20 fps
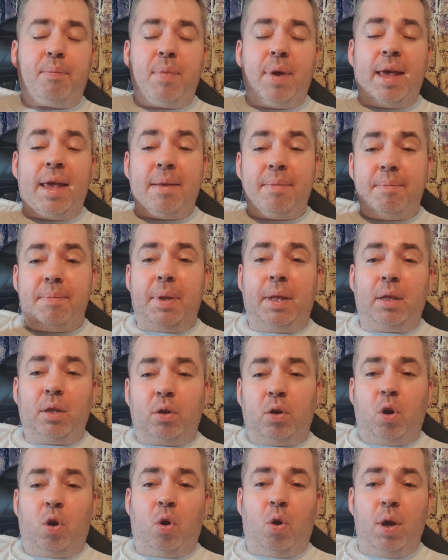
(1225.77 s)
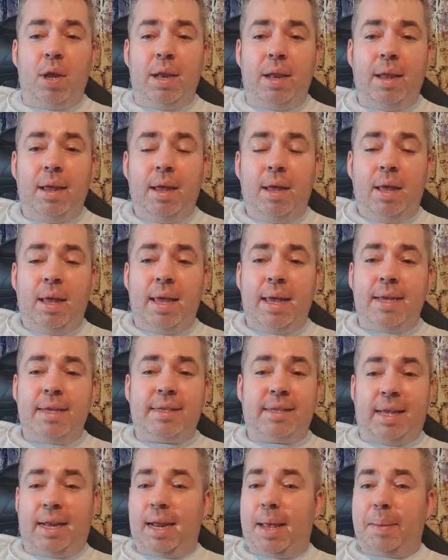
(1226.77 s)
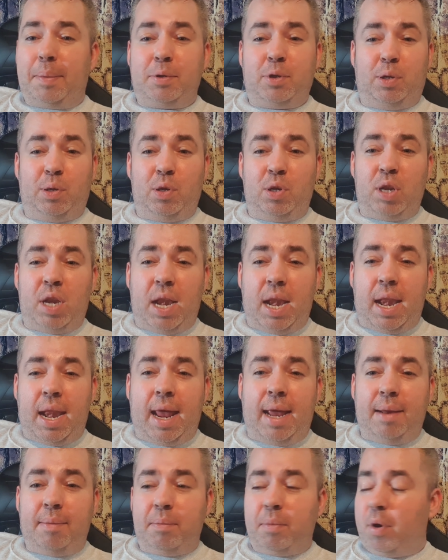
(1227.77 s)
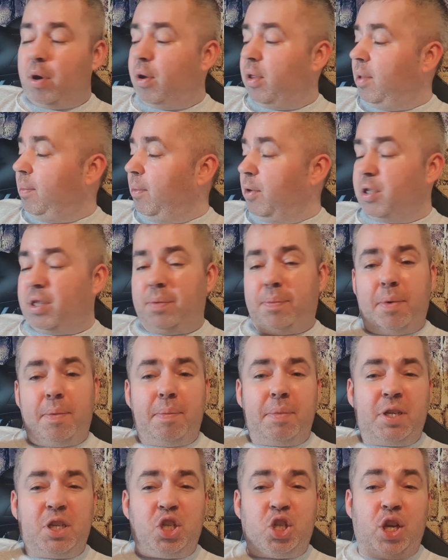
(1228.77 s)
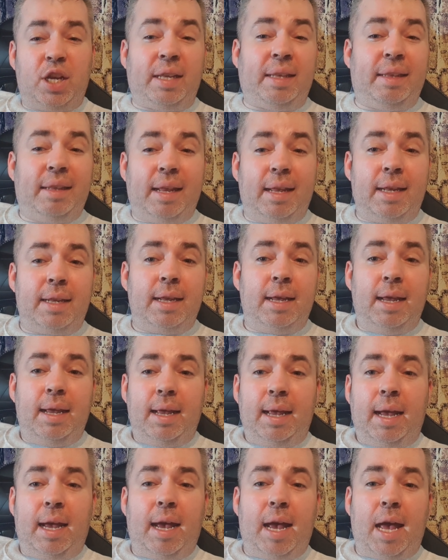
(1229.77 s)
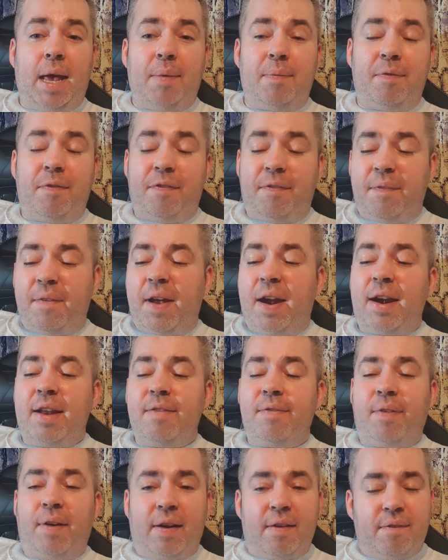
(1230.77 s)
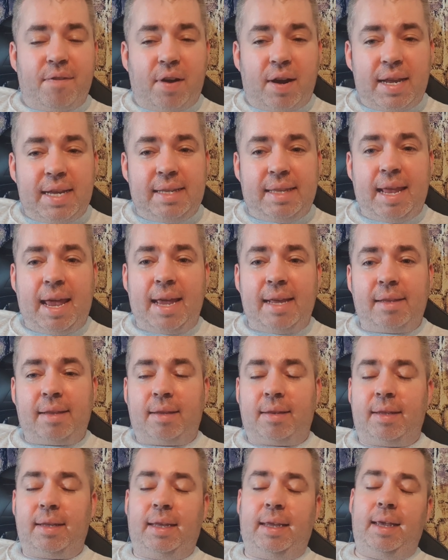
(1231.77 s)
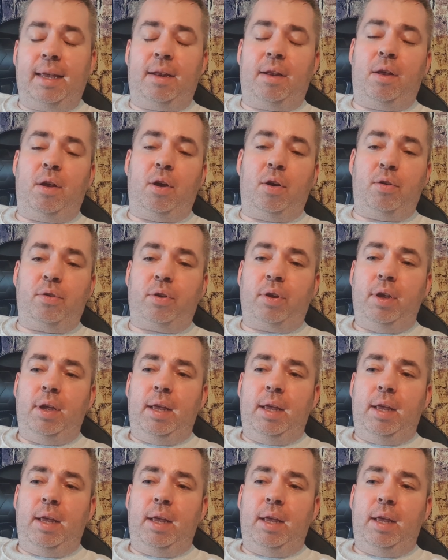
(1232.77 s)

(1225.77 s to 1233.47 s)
inbuilt coil is an absolute nightmare. They must have been machined in, very very very tight to get out.